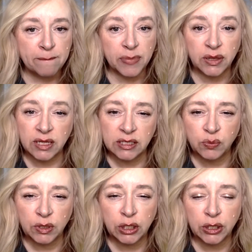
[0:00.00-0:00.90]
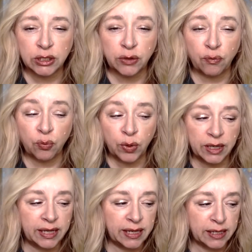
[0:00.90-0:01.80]
But this one looked
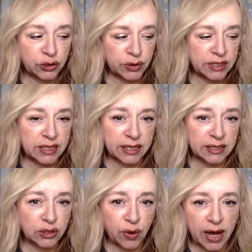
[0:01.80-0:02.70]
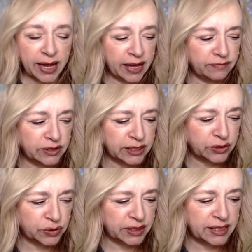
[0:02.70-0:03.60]
really interesting. So I have
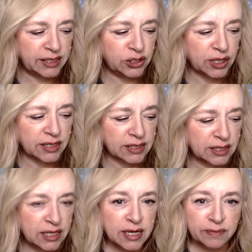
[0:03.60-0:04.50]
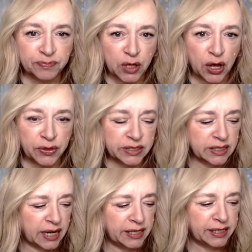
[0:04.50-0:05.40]
literally just on the
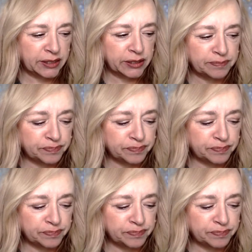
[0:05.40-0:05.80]
side here,